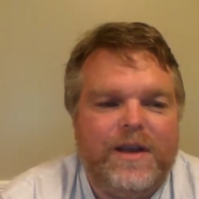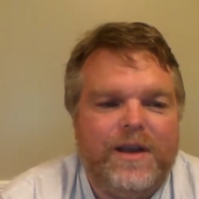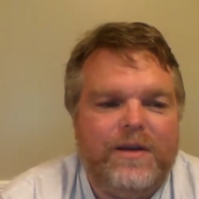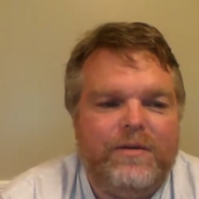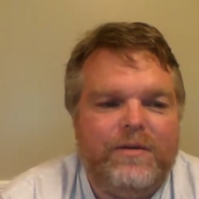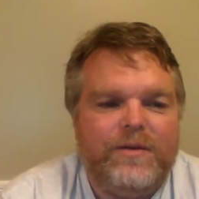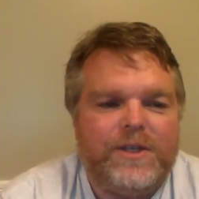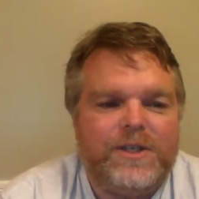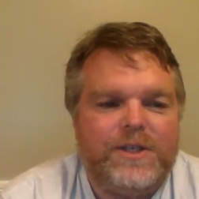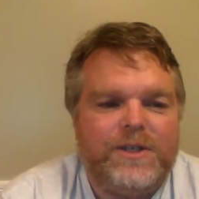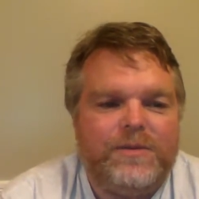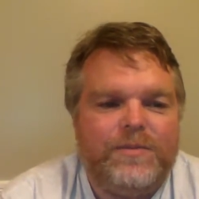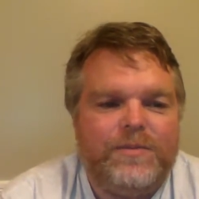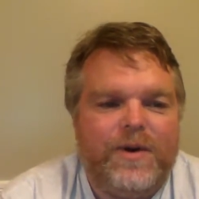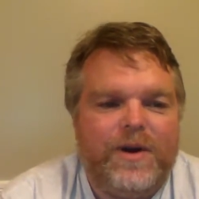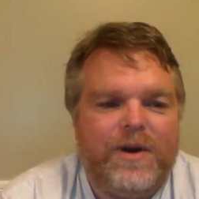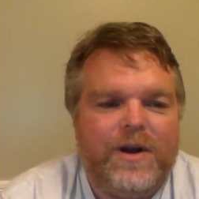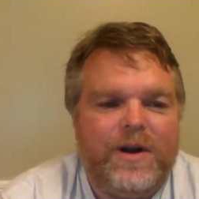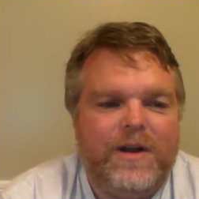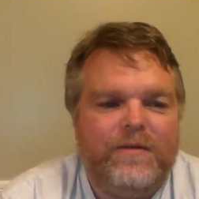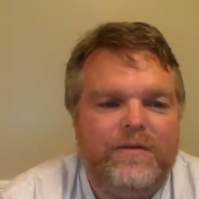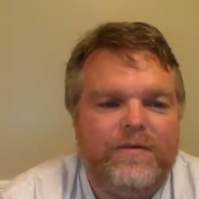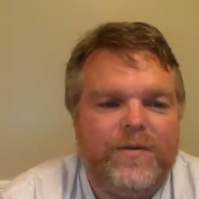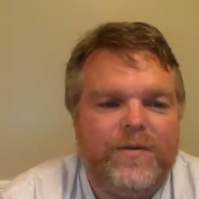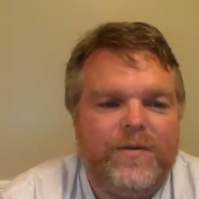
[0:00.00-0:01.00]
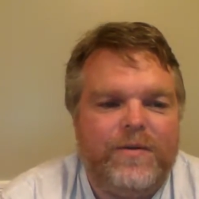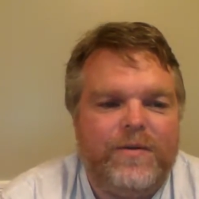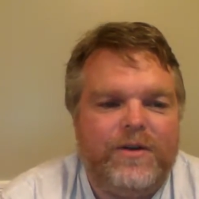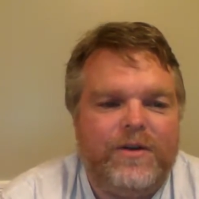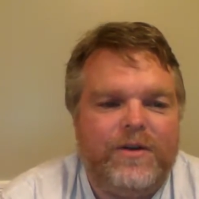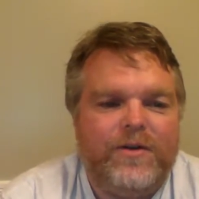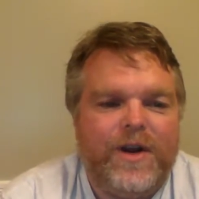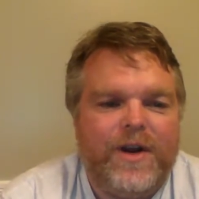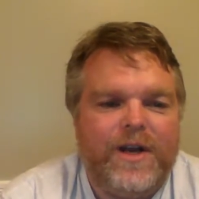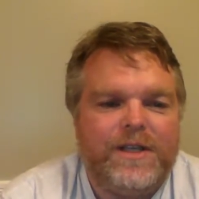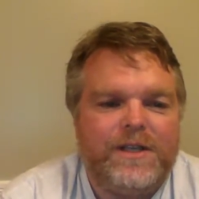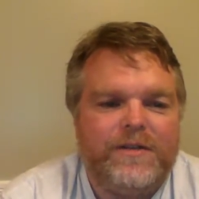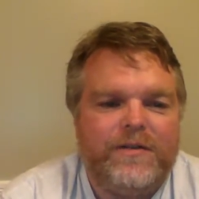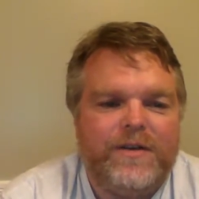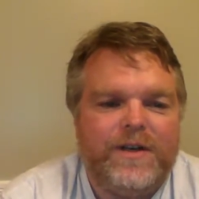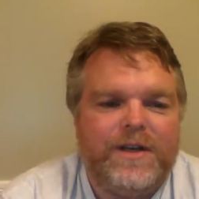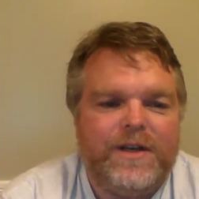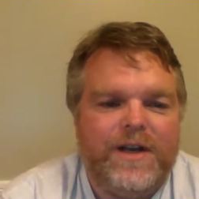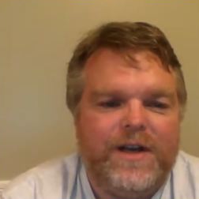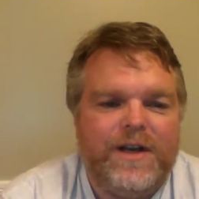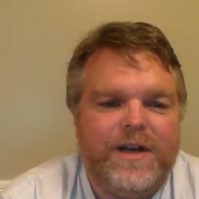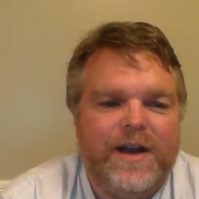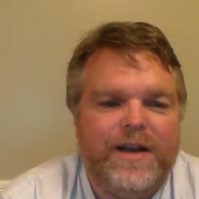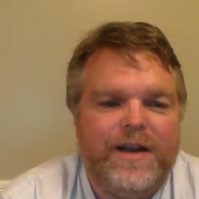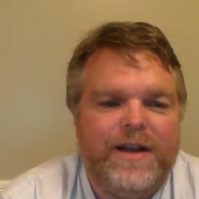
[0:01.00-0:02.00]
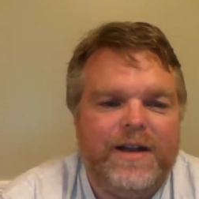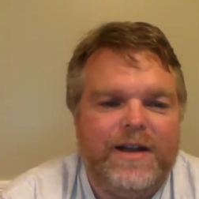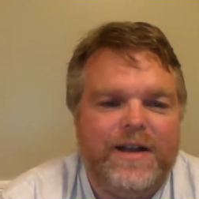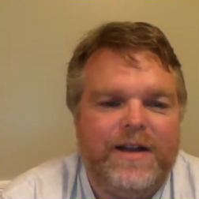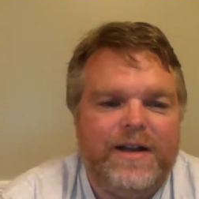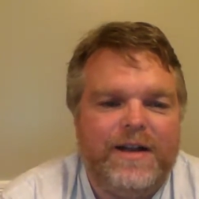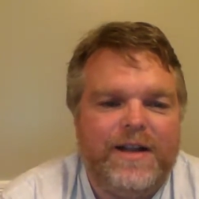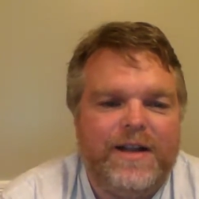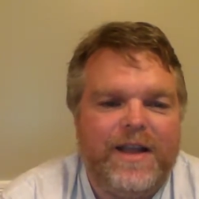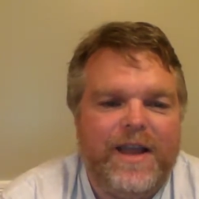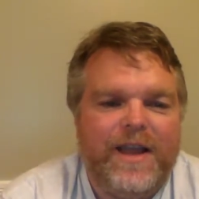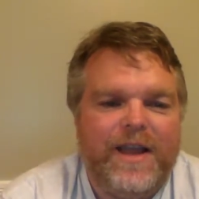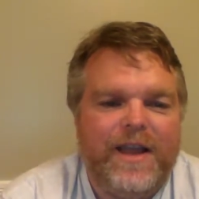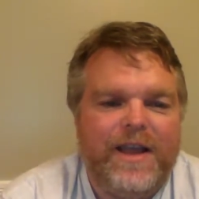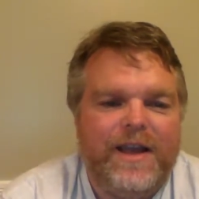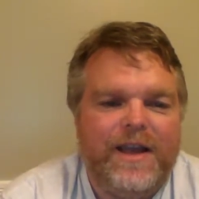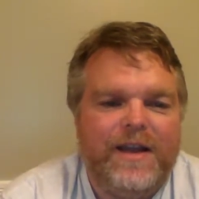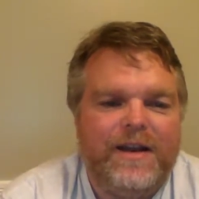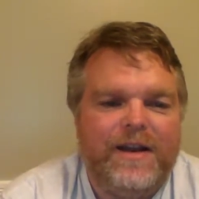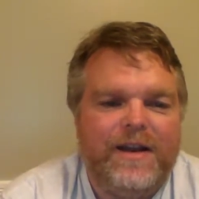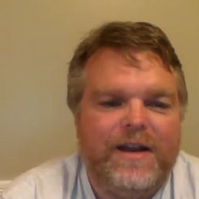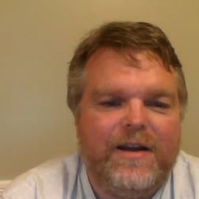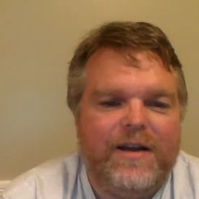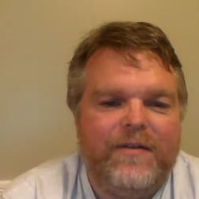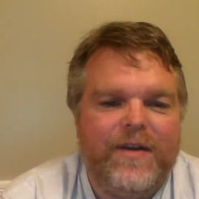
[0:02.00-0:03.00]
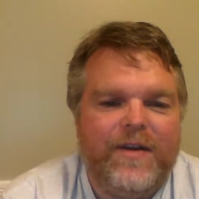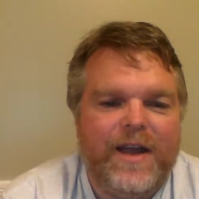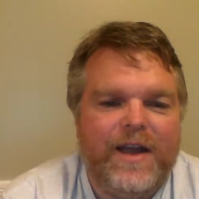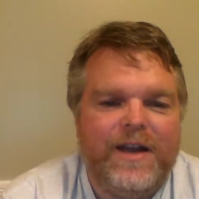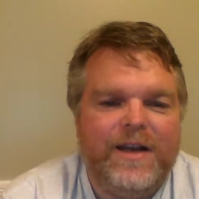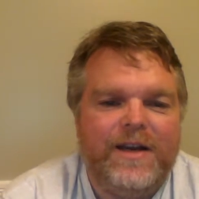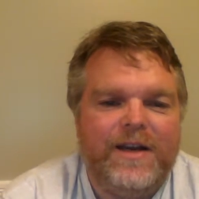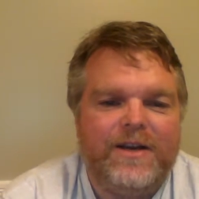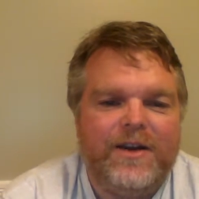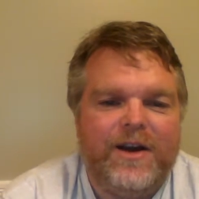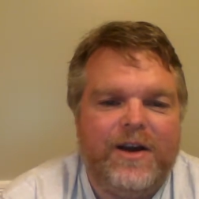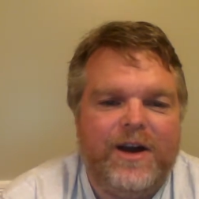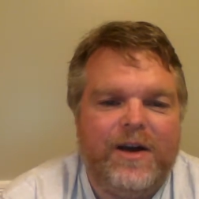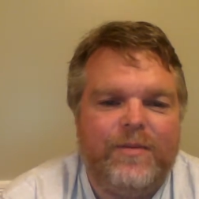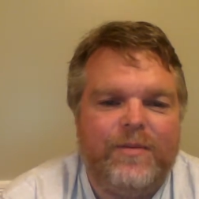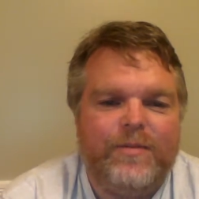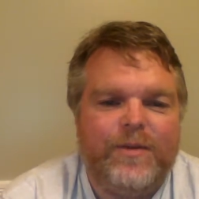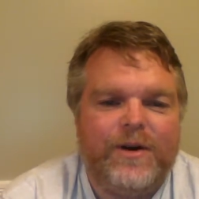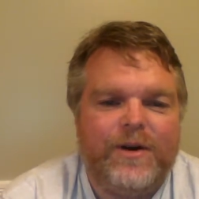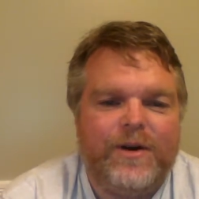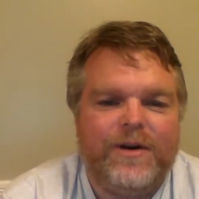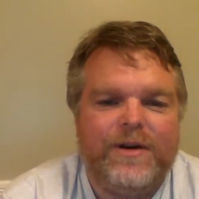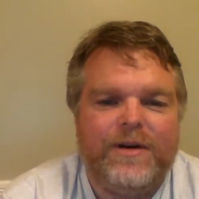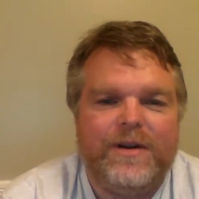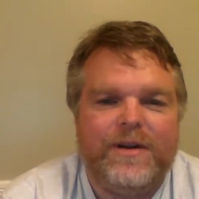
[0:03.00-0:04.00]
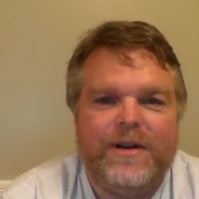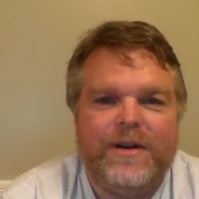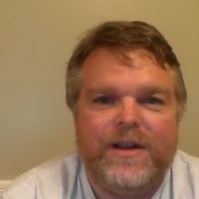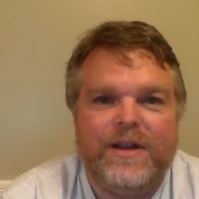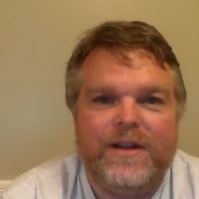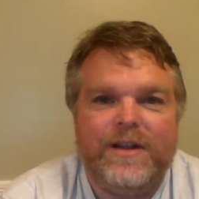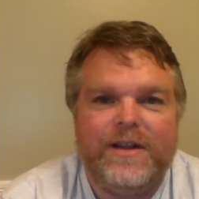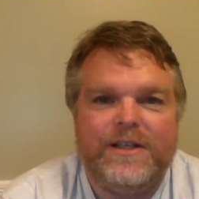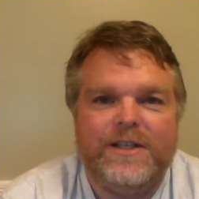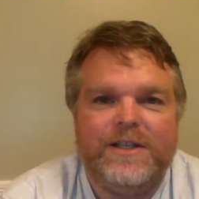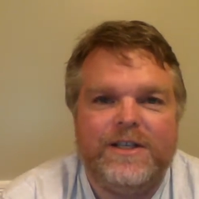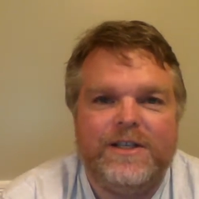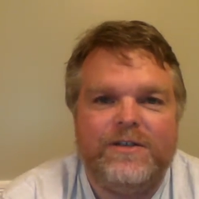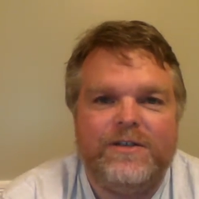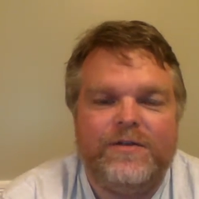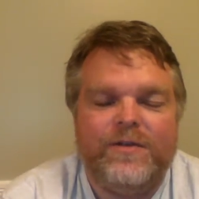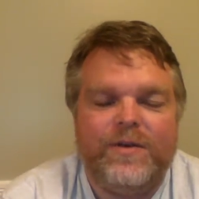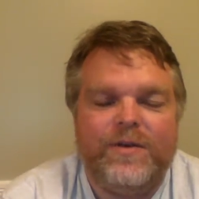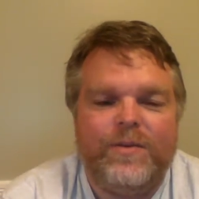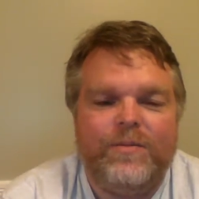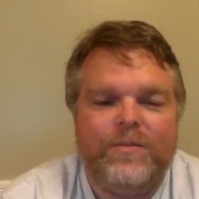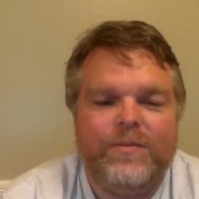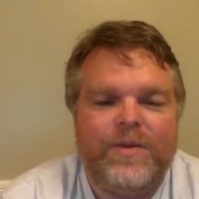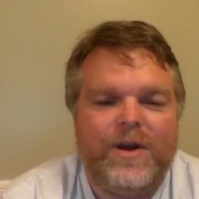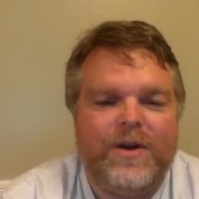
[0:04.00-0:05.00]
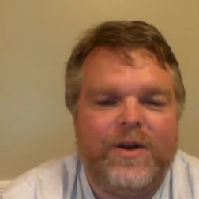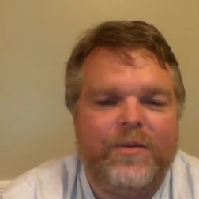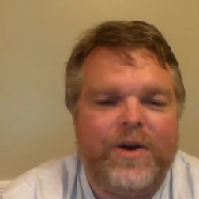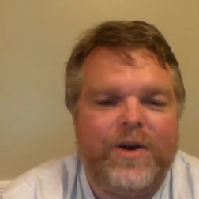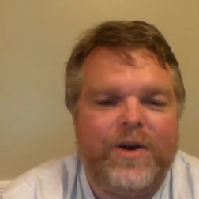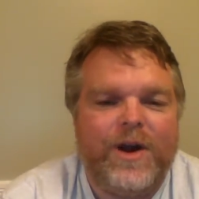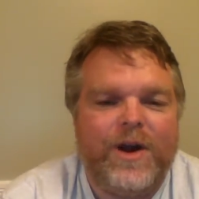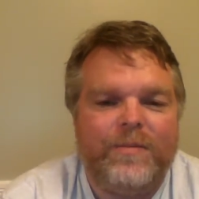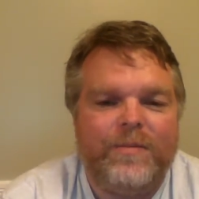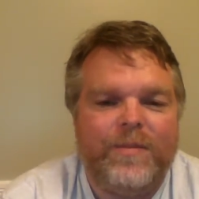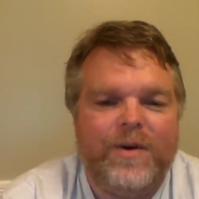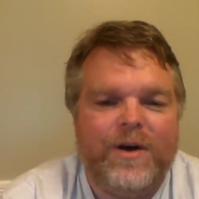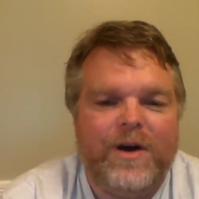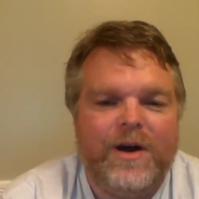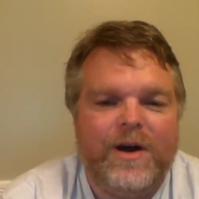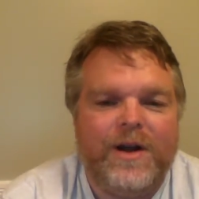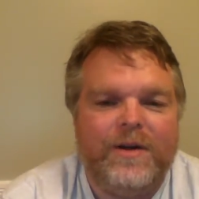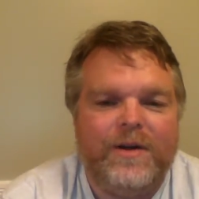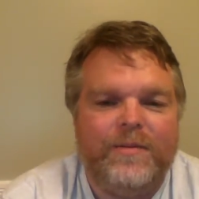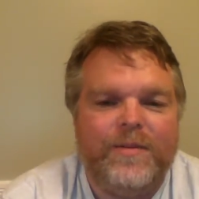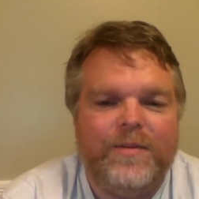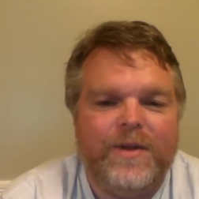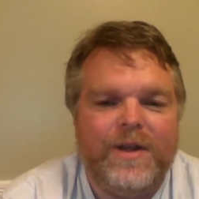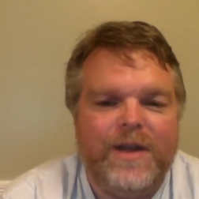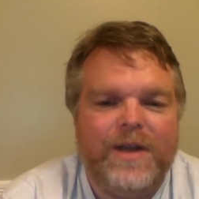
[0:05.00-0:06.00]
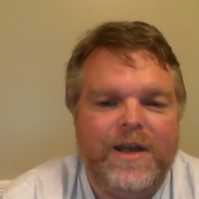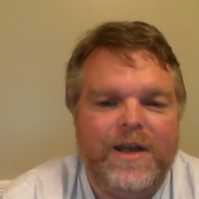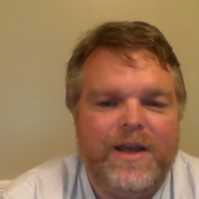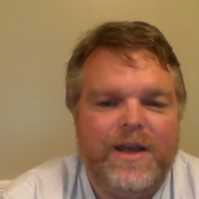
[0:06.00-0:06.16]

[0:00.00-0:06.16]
It was spawned from the dregs of a tiny little can of Heady Topper. This is from uh, Rock Bottom.